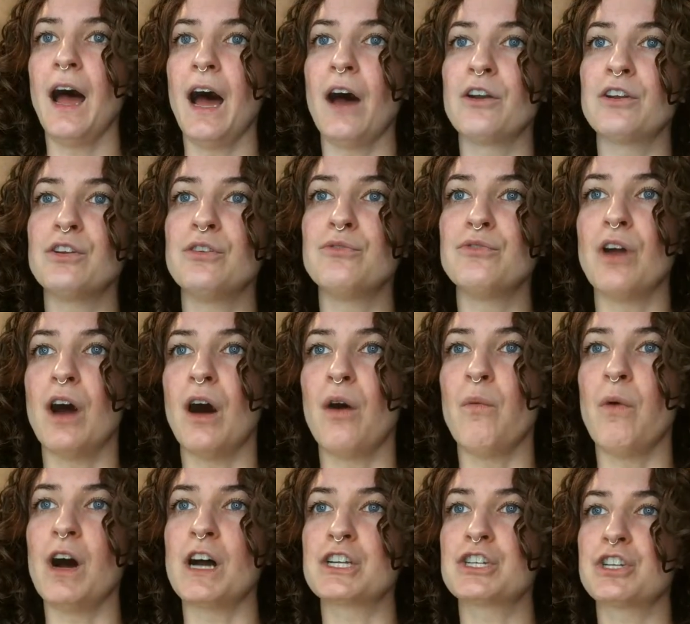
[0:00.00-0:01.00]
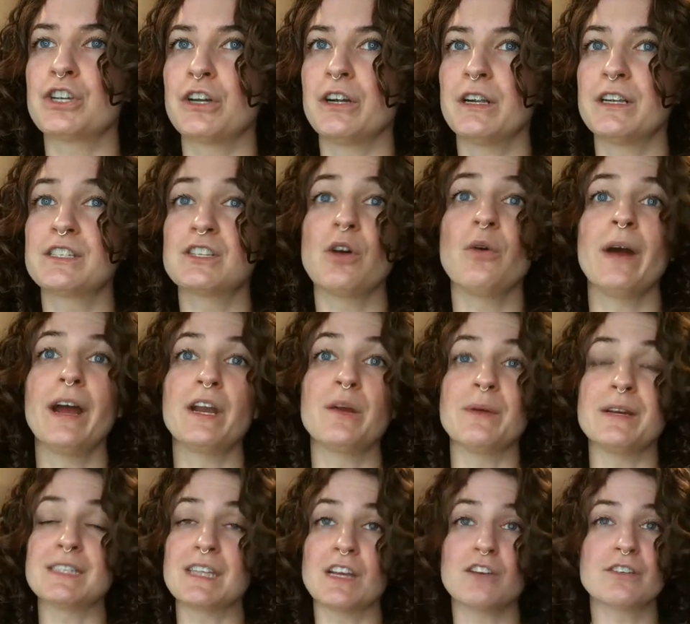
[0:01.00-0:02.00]
do you not wash your, so
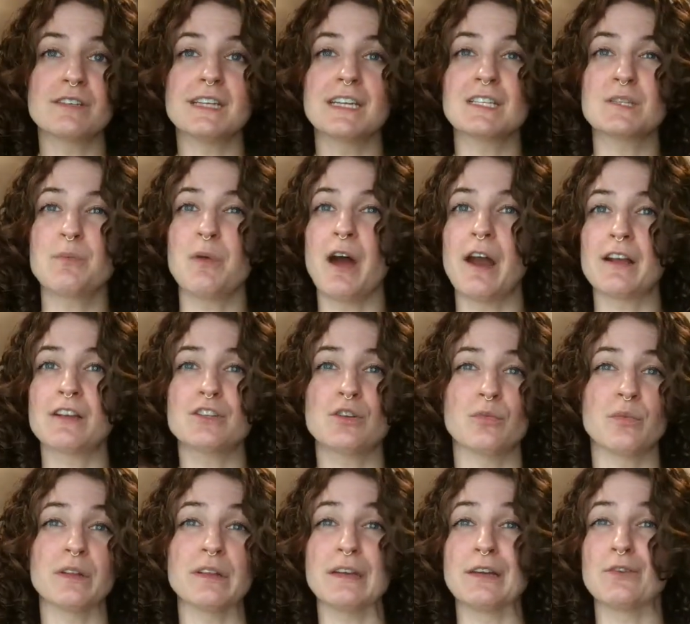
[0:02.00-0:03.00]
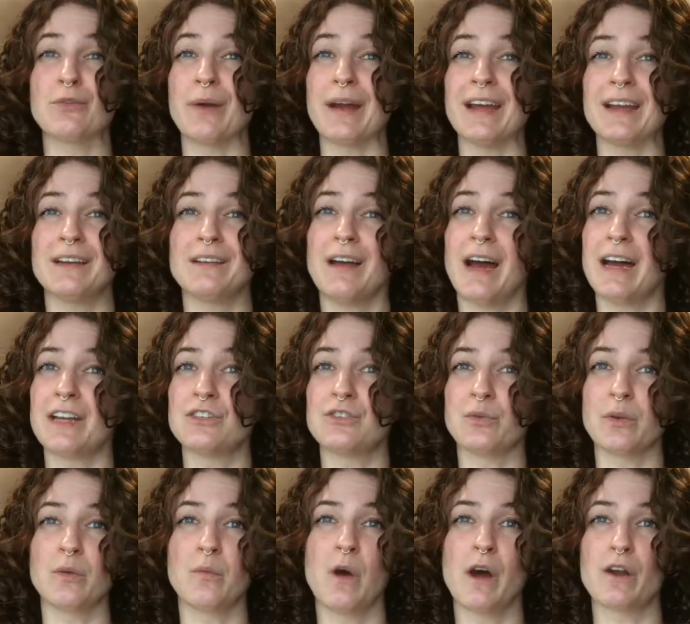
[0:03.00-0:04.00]
anyways, InnerSense products are really great at
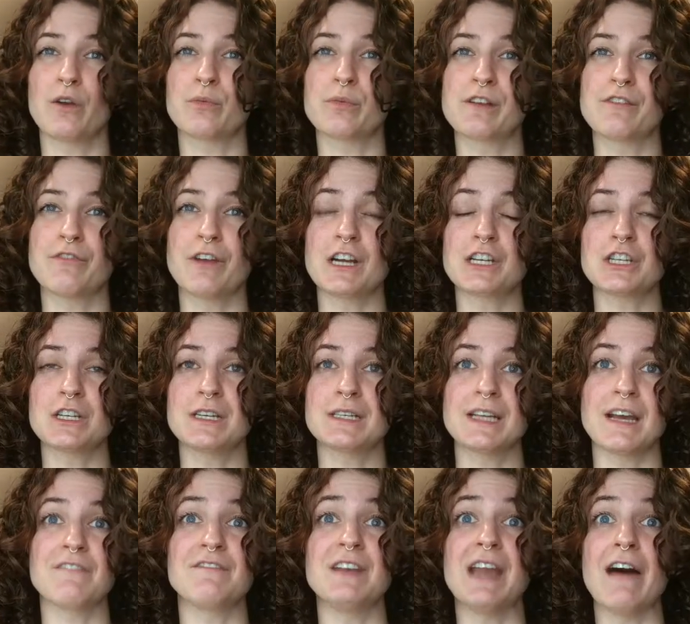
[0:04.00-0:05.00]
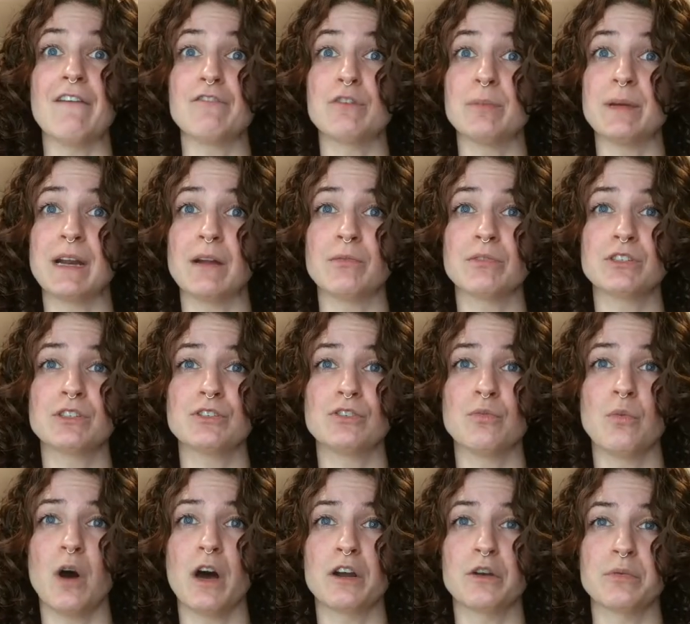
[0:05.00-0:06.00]
doing water refreshes. I've never been able to
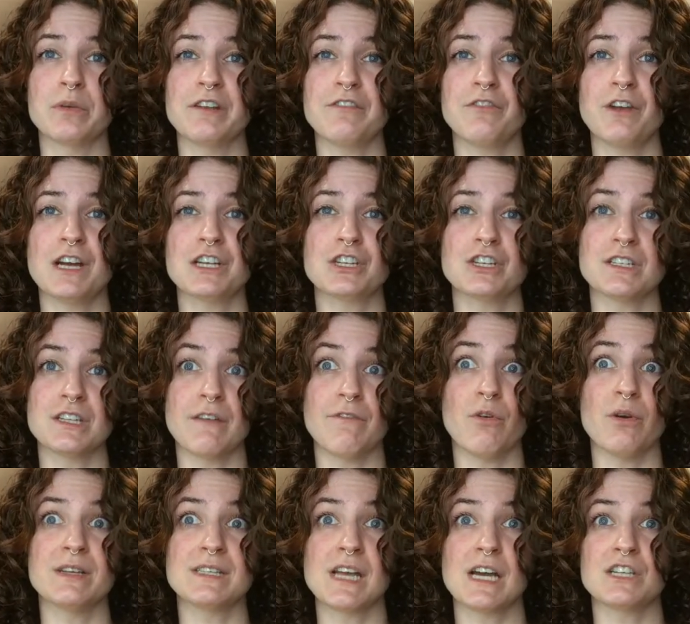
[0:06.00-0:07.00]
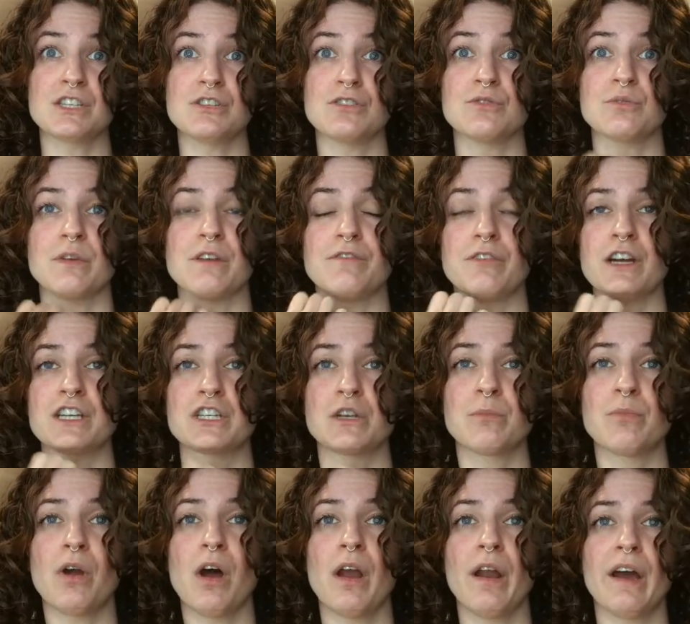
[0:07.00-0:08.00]
do water refreshes. I've always had to use
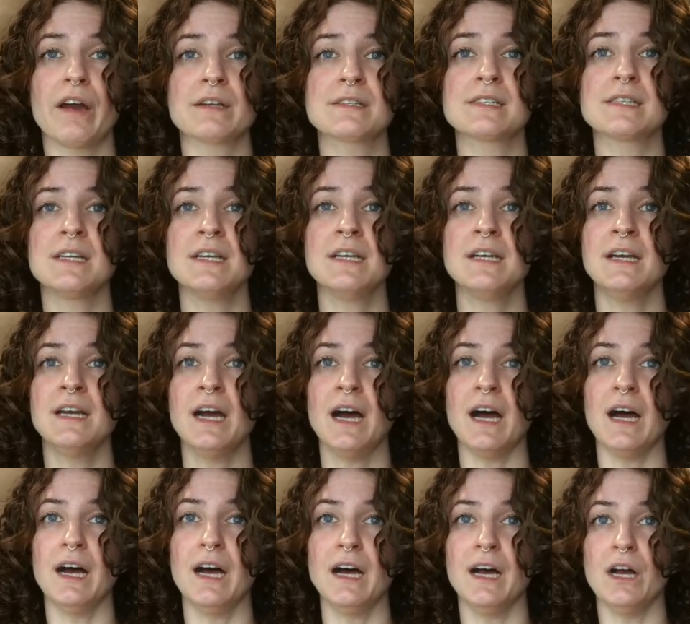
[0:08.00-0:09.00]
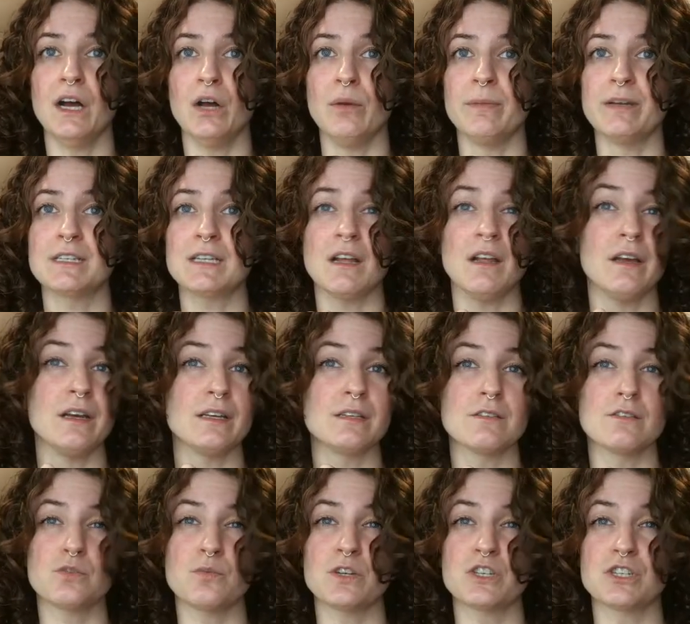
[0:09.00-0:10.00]
refreshing products until
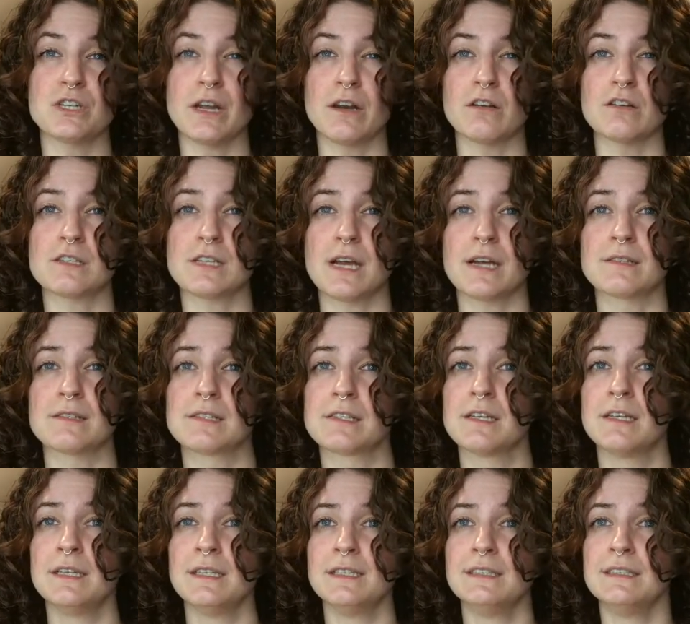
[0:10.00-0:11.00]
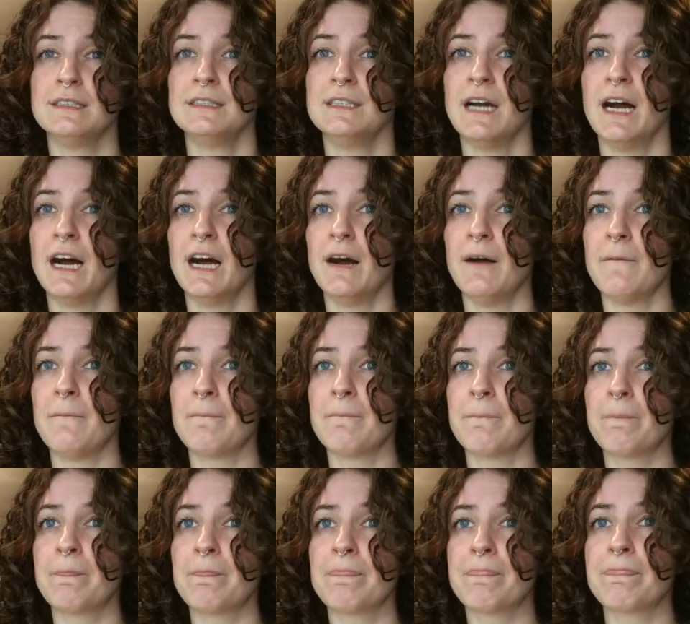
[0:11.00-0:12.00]
I switched to InnerSense.
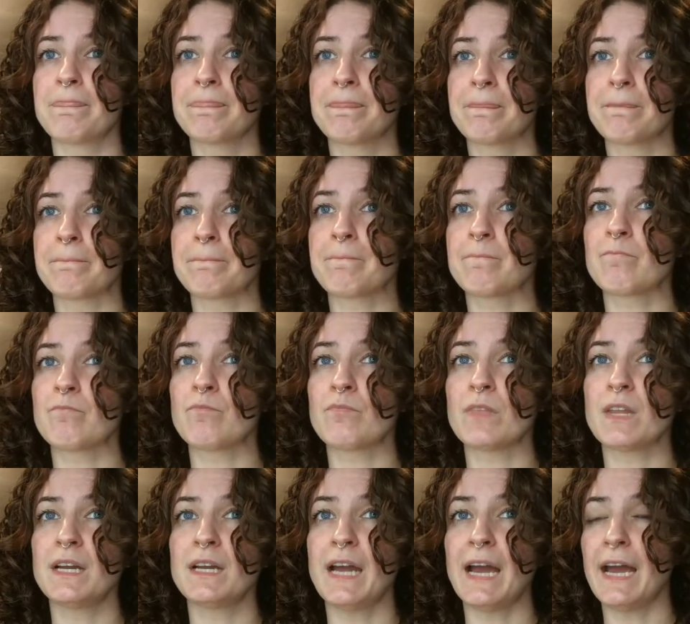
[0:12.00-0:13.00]
And